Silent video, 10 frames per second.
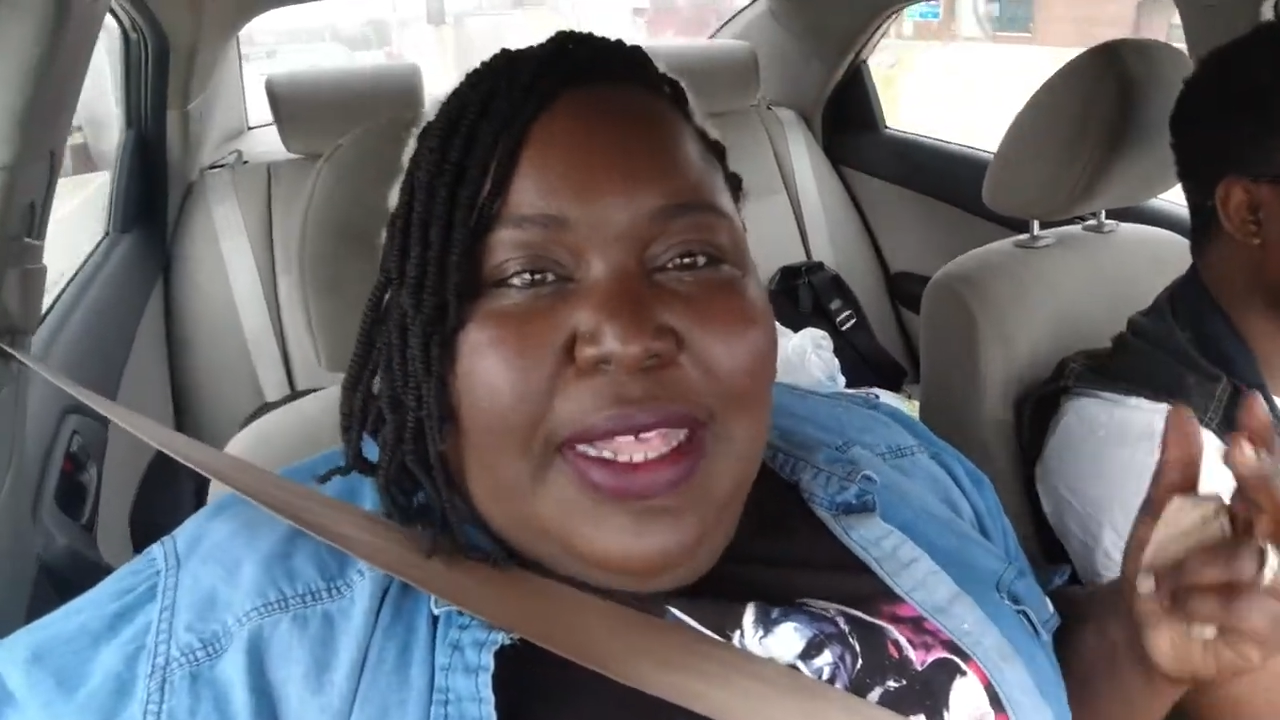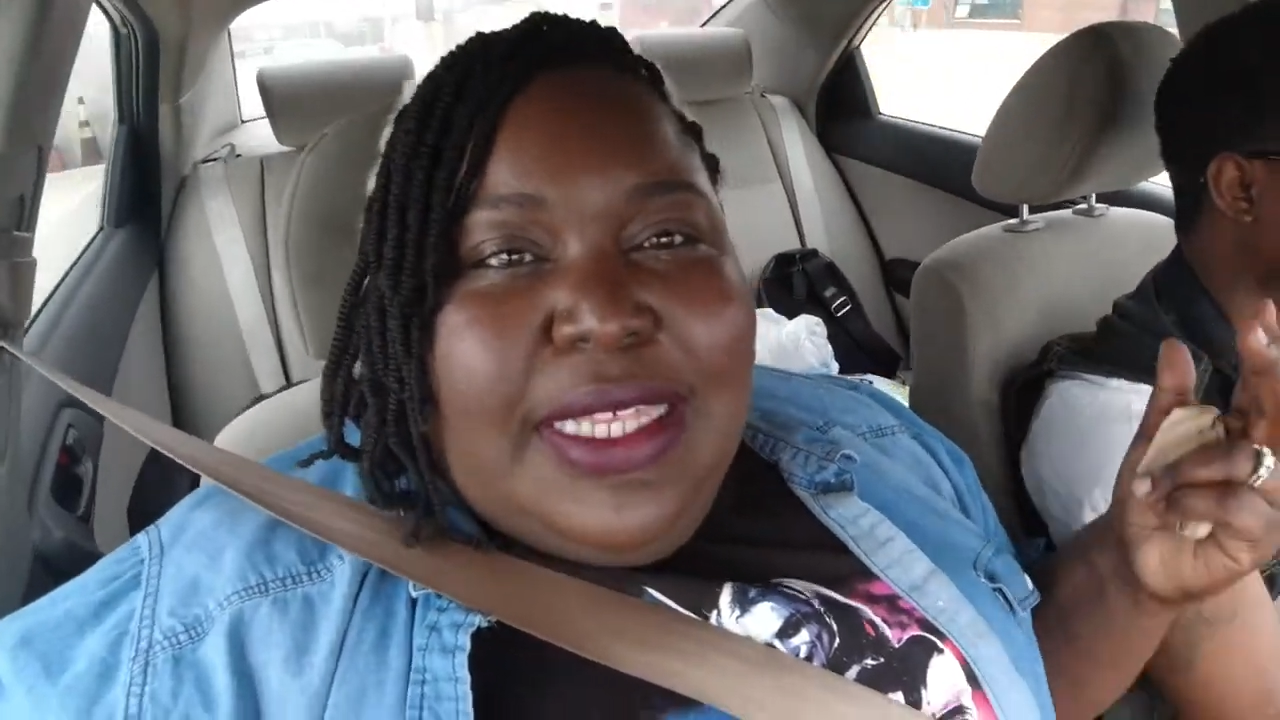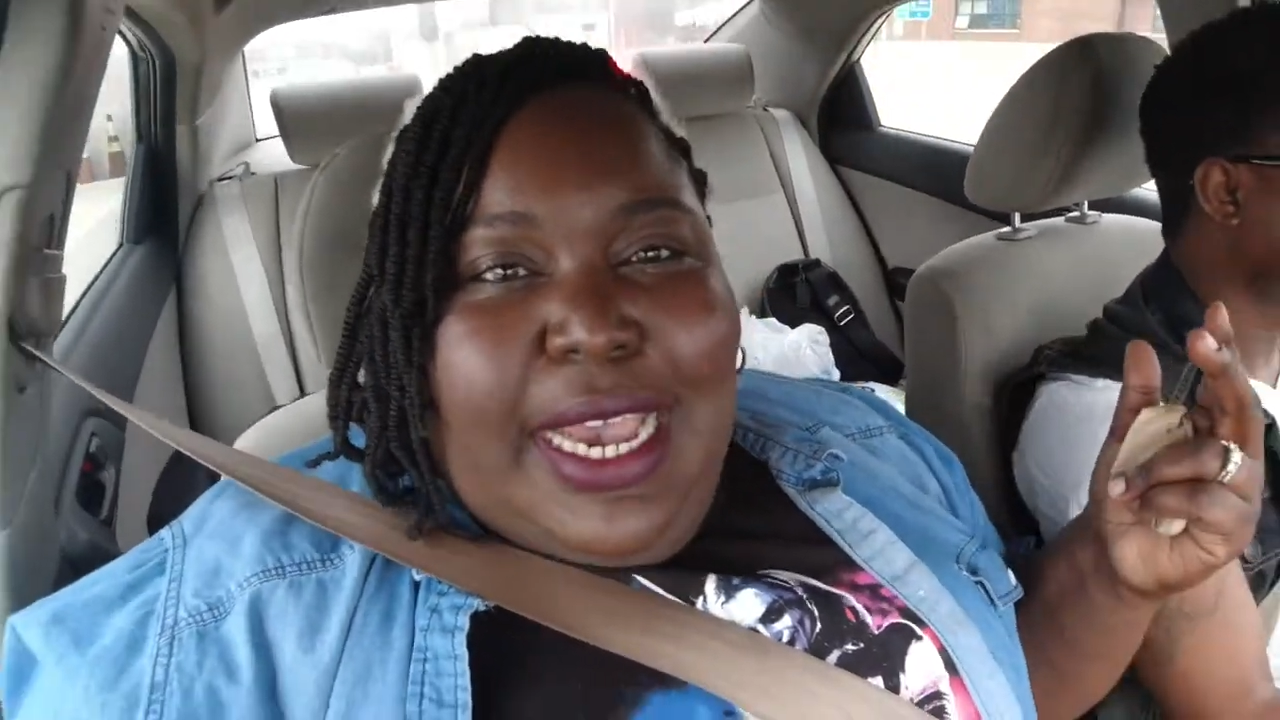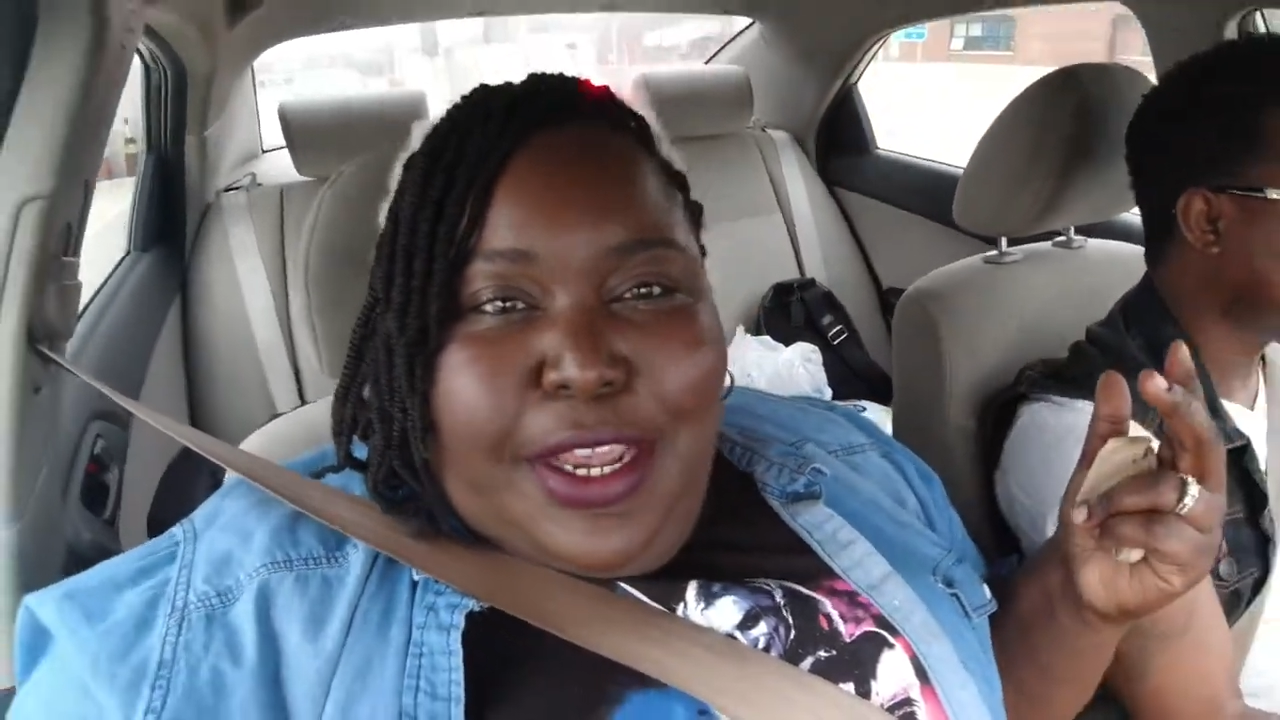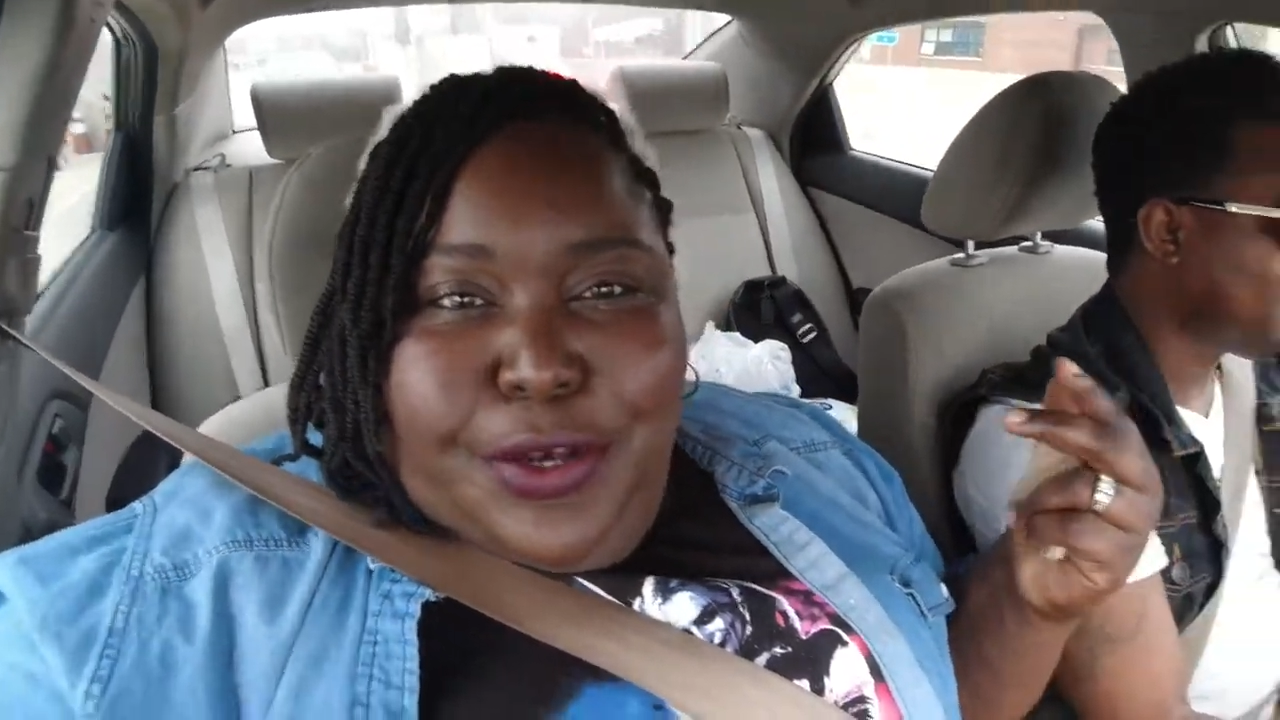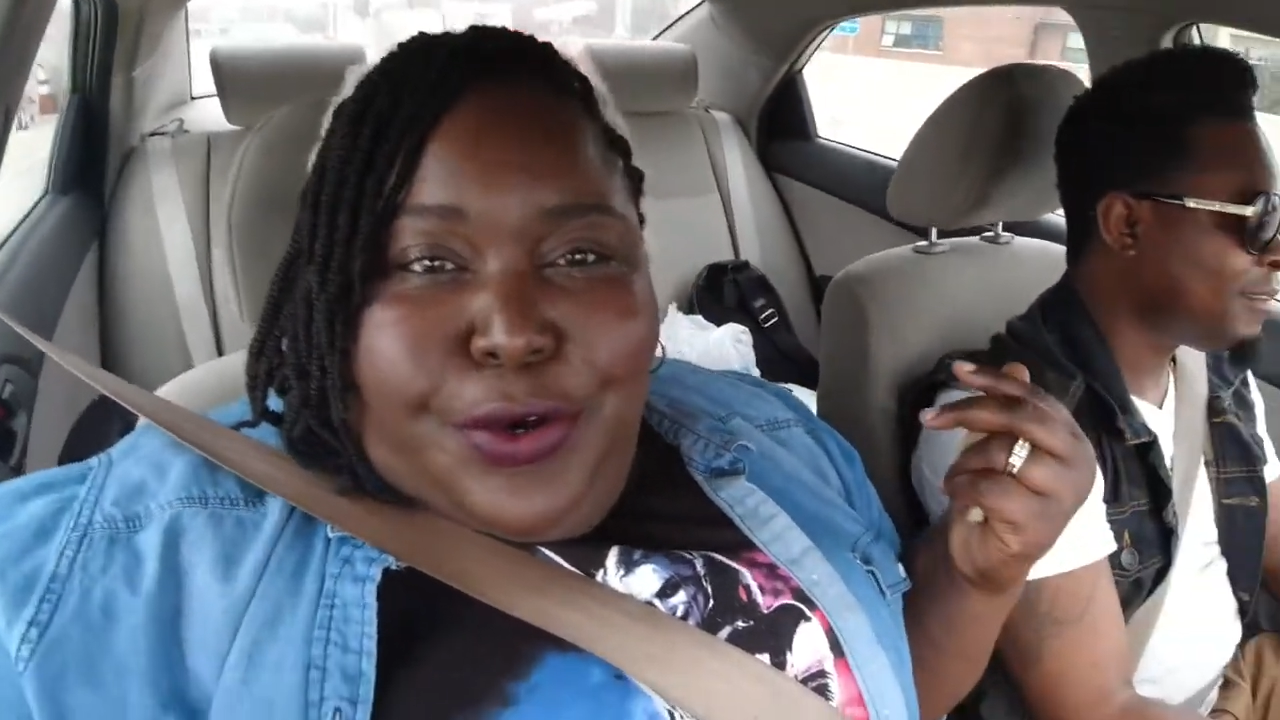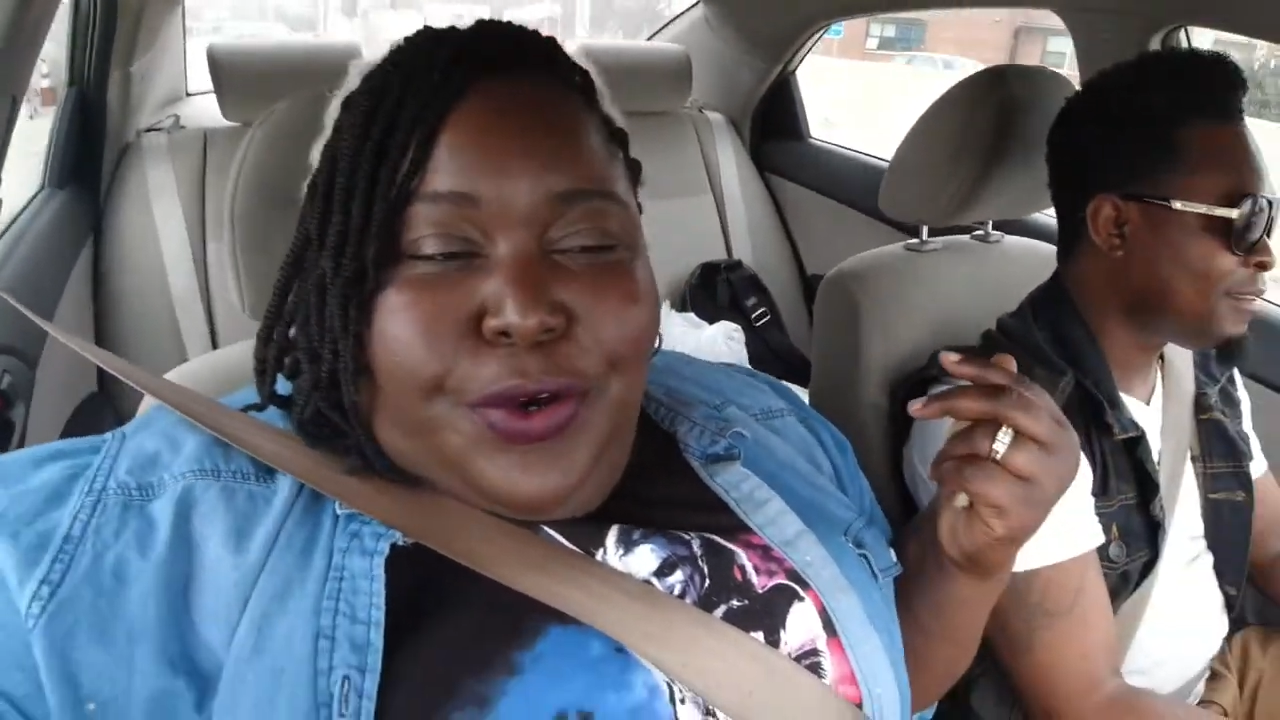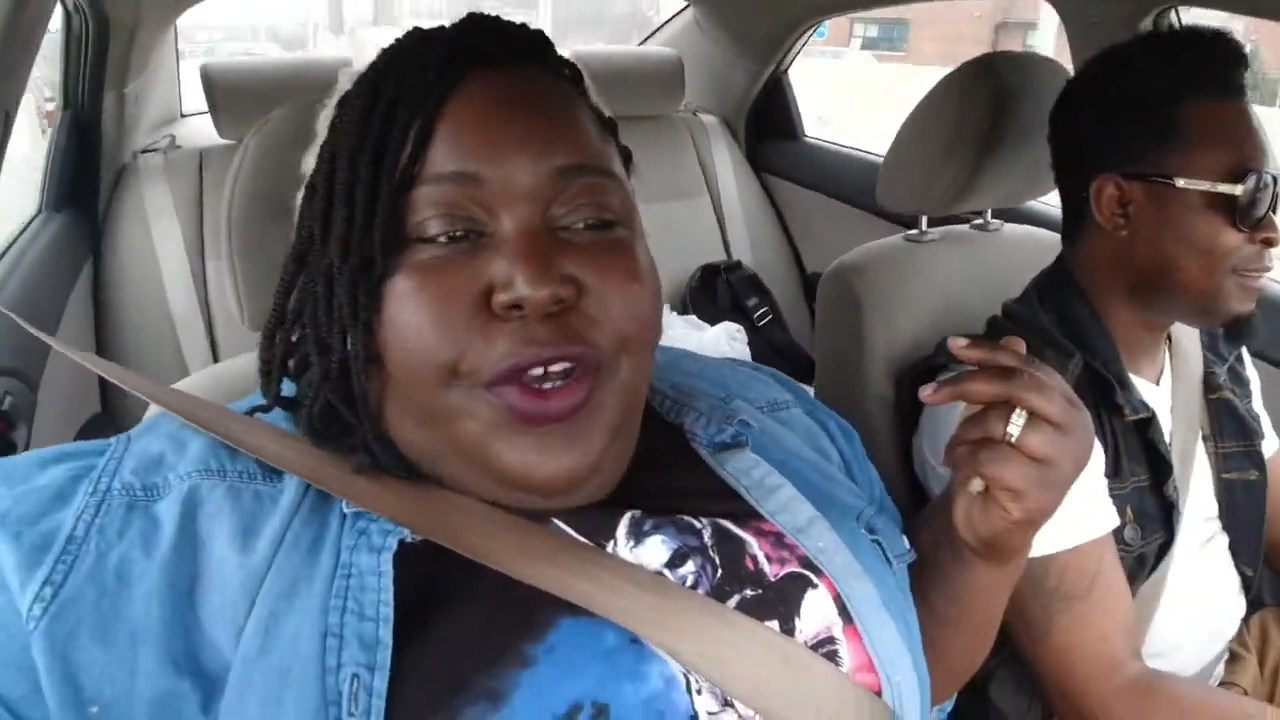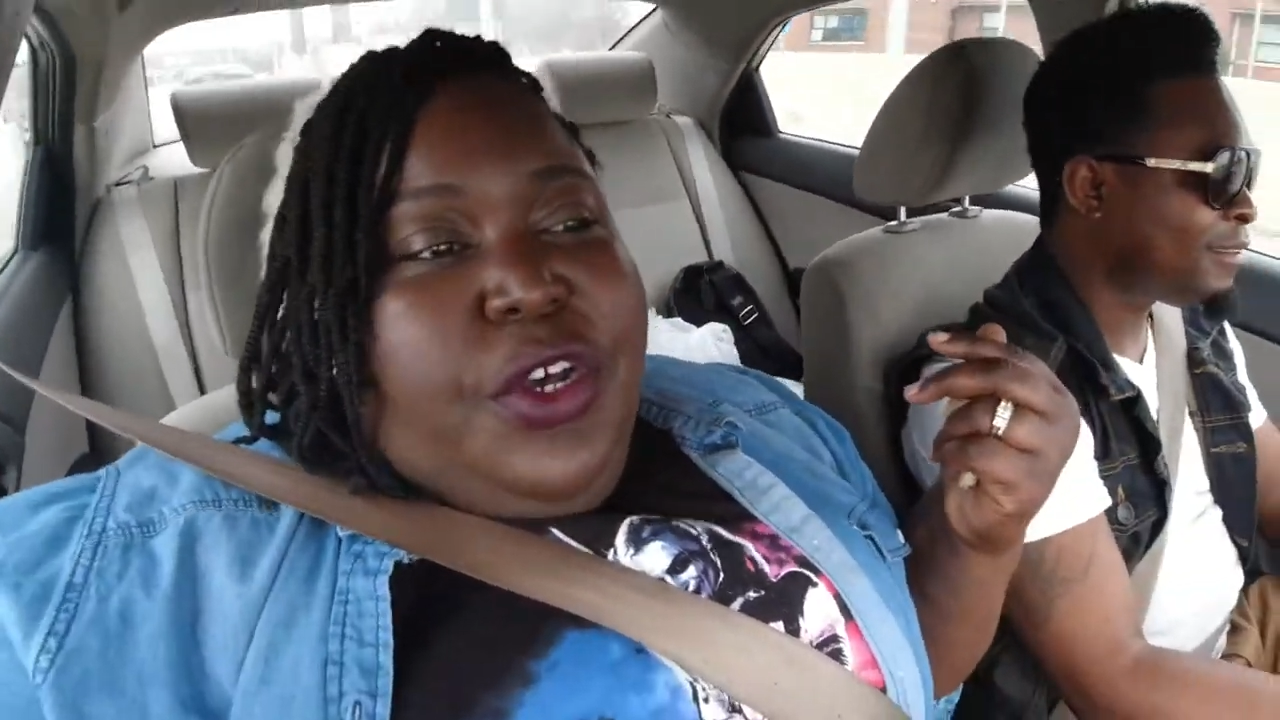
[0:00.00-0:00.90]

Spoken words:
the title